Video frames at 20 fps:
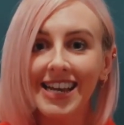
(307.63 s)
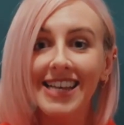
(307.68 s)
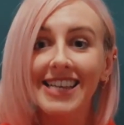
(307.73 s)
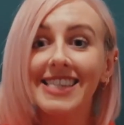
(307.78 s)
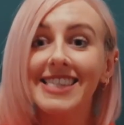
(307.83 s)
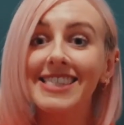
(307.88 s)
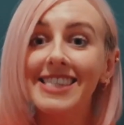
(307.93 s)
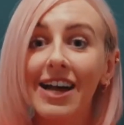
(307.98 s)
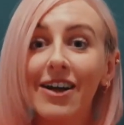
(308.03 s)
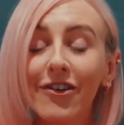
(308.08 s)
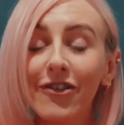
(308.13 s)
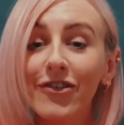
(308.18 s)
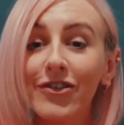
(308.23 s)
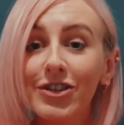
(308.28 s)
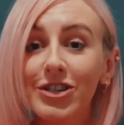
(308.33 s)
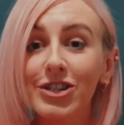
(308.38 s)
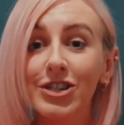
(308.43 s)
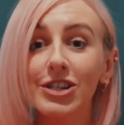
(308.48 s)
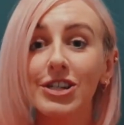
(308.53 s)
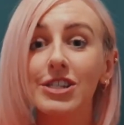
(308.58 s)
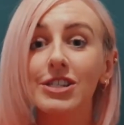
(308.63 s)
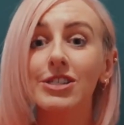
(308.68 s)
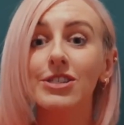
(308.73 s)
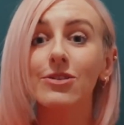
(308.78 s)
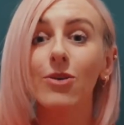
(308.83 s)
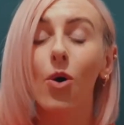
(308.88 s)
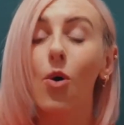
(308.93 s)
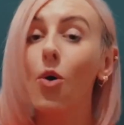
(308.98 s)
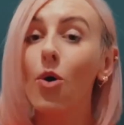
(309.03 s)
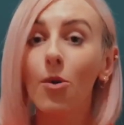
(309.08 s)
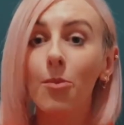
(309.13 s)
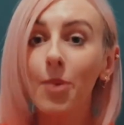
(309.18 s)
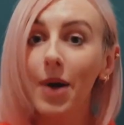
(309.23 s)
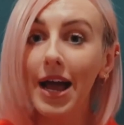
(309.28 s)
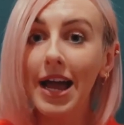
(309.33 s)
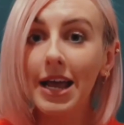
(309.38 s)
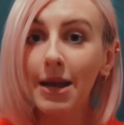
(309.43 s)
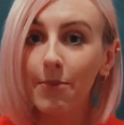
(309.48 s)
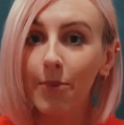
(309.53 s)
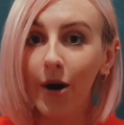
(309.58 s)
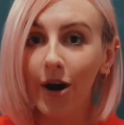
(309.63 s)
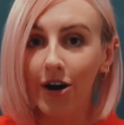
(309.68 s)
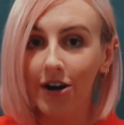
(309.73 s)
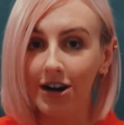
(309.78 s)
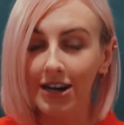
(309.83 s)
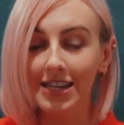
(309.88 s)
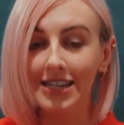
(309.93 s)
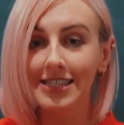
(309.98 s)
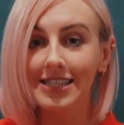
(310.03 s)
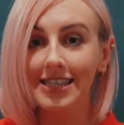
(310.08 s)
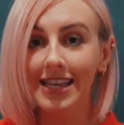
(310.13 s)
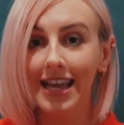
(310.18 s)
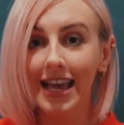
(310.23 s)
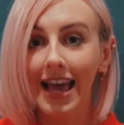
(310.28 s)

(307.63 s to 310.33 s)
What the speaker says: selfishness, or petty parties.